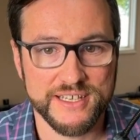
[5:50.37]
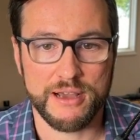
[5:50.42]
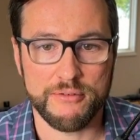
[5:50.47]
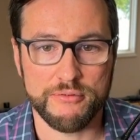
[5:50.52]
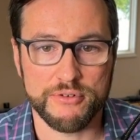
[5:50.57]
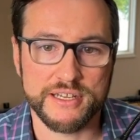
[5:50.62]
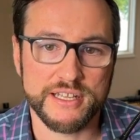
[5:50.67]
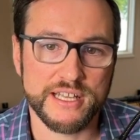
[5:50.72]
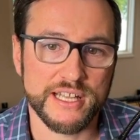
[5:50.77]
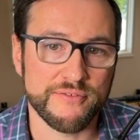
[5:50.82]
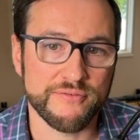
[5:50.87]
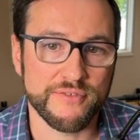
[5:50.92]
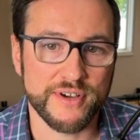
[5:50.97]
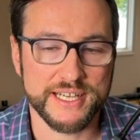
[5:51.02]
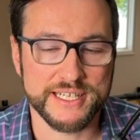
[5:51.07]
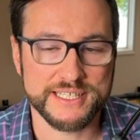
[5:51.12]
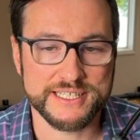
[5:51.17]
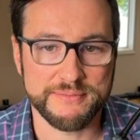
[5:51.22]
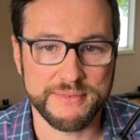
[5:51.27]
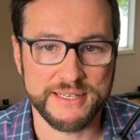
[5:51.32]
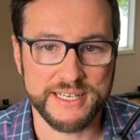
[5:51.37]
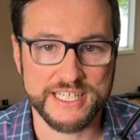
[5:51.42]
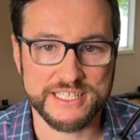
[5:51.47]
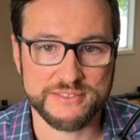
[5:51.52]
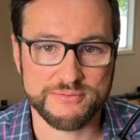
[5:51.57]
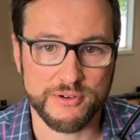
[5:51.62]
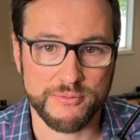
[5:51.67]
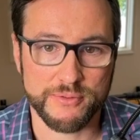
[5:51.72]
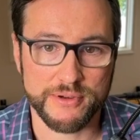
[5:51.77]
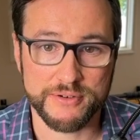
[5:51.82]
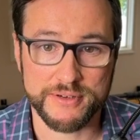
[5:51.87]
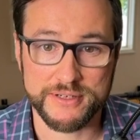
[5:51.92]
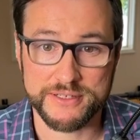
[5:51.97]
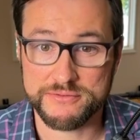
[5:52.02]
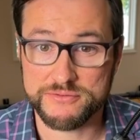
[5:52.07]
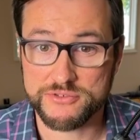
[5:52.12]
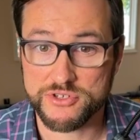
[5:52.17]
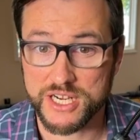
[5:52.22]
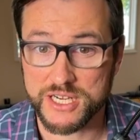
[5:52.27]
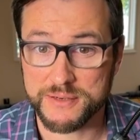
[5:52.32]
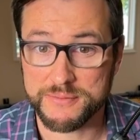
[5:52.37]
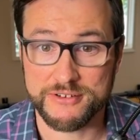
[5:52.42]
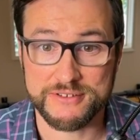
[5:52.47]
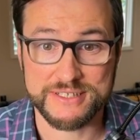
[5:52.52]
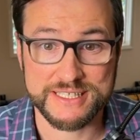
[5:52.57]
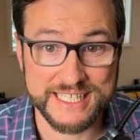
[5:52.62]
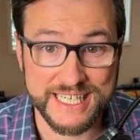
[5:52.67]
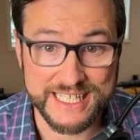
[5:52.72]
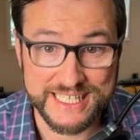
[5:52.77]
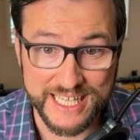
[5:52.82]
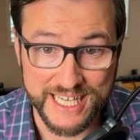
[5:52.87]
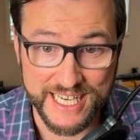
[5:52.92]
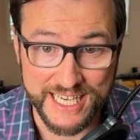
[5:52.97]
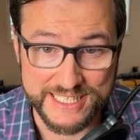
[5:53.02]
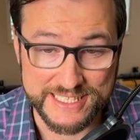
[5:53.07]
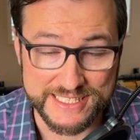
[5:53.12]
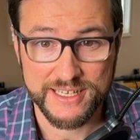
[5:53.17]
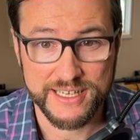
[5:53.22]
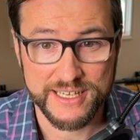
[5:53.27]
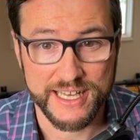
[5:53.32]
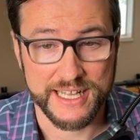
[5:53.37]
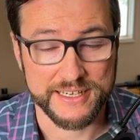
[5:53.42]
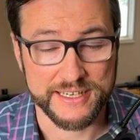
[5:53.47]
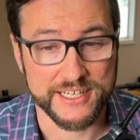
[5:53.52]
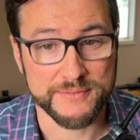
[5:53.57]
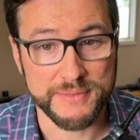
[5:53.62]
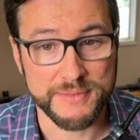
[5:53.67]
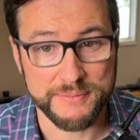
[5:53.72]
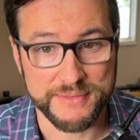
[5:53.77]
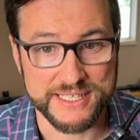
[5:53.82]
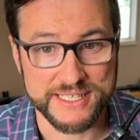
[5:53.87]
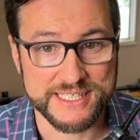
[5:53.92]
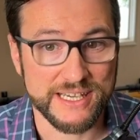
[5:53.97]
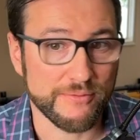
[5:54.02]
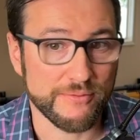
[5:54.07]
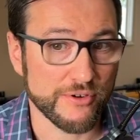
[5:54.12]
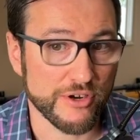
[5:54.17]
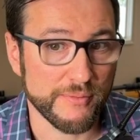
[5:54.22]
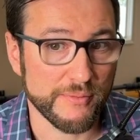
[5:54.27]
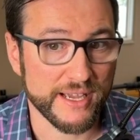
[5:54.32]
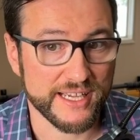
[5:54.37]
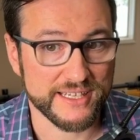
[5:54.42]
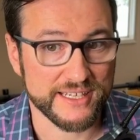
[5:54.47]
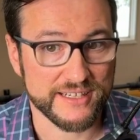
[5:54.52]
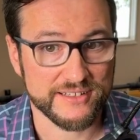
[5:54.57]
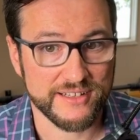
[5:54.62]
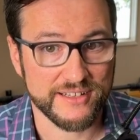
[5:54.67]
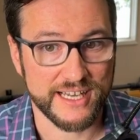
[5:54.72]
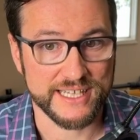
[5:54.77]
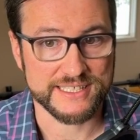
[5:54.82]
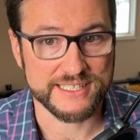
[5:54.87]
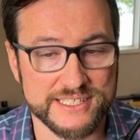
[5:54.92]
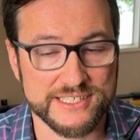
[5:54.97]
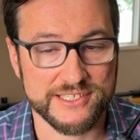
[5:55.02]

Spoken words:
I wouldn't get invited to meetings where we would talk about deadlines and commitments that we were making to clients.